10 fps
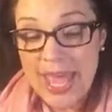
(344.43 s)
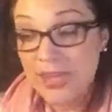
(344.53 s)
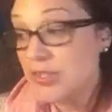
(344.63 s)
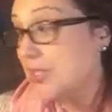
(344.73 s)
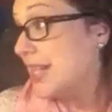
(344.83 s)

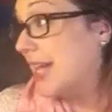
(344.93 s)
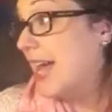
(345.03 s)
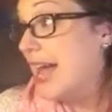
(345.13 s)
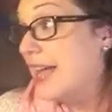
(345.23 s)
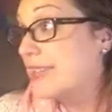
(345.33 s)
And just like
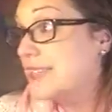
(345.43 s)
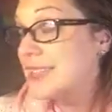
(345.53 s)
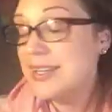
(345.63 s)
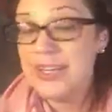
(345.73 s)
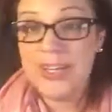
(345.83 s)

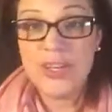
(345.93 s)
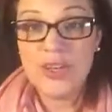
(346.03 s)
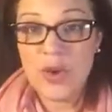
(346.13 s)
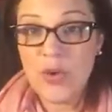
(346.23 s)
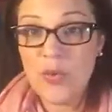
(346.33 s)
us,
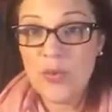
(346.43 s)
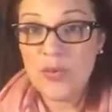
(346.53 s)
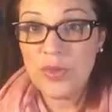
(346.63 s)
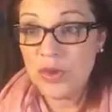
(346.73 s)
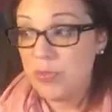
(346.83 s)
you know,
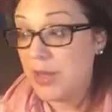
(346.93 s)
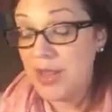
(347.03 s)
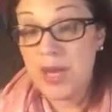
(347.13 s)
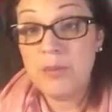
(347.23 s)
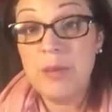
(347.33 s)
there could be a
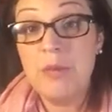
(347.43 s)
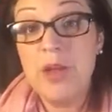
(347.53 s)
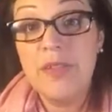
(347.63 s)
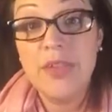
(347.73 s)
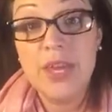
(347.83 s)
lot of people
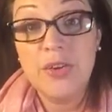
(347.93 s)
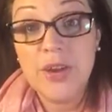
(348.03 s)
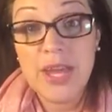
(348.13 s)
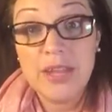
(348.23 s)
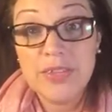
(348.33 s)
on the
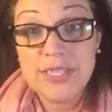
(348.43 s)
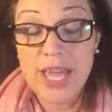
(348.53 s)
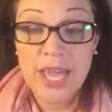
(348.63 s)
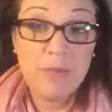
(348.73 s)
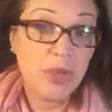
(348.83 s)
internet at the
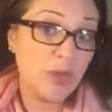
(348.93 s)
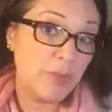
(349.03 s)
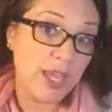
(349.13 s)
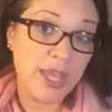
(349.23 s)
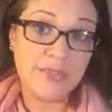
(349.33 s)
time. It could
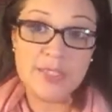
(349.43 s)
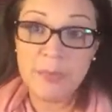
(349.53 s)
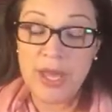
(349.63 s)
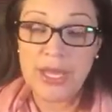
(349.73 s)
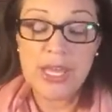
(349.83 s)
be kind of
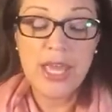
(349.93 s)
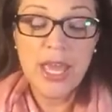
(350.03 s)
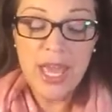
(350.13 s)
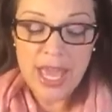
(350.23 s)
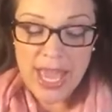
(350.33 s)
spotty.
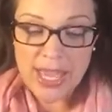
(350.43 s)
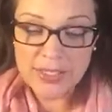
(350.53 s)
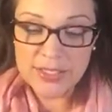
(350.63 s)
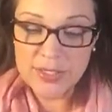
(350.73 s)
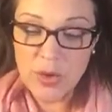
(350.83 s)

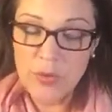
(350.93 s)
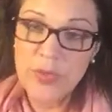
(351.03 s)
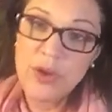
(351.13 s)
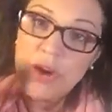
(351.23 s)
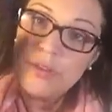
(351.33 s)
And so
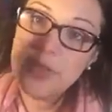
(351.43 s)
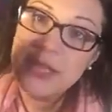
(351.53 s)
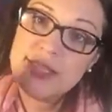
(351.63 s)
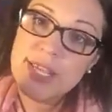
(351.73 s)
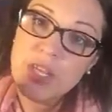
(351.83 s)
there are
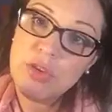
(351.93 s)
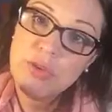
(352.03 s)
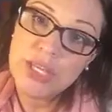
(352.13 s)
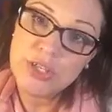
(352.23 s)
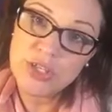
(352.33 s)
things that you
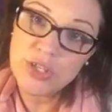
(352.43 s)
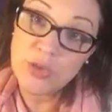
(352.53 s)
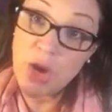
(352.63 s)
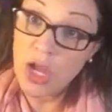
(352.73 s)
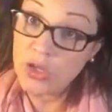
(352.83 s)
need to
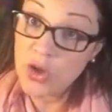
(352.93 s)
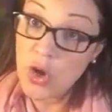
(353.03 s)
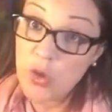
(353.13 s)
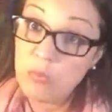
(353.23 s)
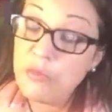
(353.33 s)
do on your
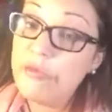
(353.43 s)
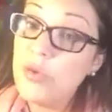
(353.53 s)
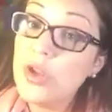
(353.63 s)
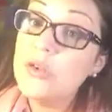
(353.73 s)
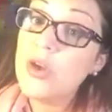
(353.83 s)
own
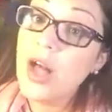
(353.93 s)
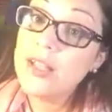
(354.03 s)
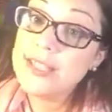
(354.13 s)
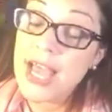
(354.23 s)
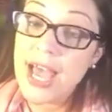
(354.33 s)
before you
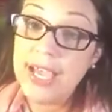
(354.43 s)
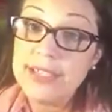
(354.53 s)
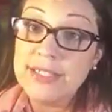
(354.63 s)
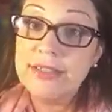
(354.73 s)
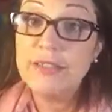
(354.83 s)

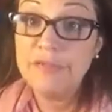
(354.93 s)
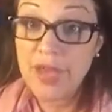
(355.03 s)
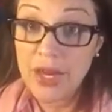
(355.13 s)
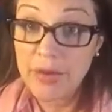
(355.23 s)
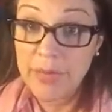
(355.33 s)
contact the
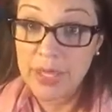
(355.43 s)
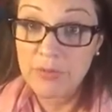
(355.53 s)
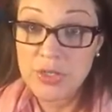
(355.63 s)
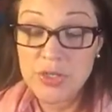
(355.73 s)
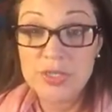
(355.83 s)

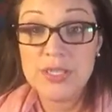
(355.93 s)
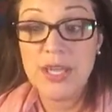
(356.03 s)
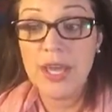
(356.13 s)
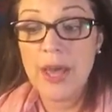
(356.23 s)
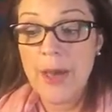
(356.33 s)
firemen, which is
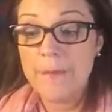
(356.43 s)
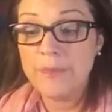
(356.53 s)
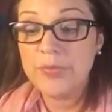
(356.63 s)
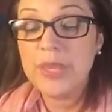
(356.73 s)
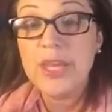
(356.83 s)
the
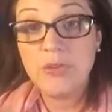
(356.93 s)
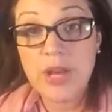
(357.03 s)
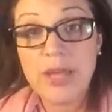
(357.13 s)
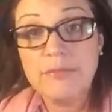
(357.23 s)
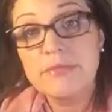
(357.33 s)

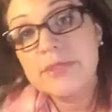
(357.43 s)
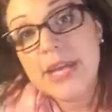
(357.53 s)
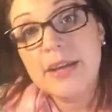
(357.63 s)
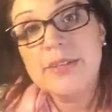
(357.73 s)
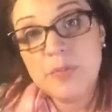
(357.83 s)
internet
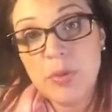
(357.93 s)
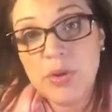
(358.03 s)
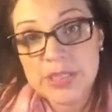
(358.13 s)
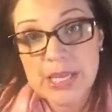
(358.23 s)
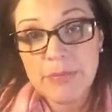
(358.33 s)
tech
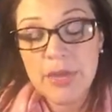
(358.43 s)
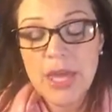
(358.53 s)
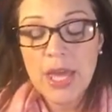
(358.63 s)
support team.